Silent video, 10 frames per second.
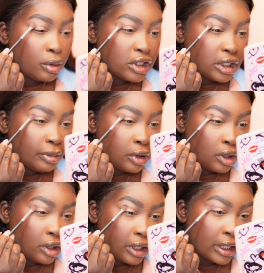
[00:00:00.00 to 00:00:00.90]
We're just gonna put
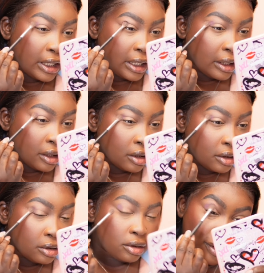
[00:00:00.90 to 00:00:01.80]
her here
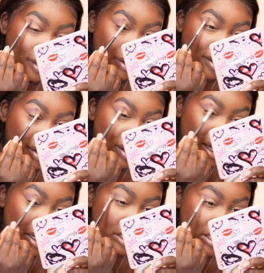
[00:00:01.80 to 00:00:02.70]

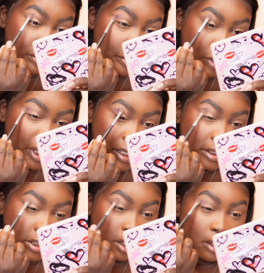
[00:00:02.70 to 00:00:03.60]
and just
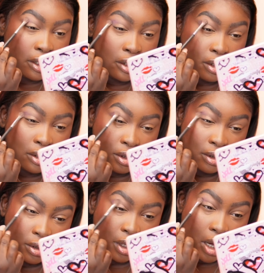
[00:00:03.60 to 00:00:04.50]
blend her
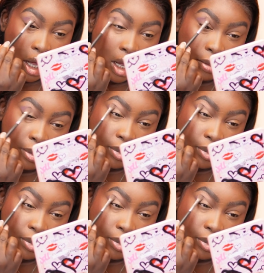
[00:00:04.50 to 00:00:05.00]
up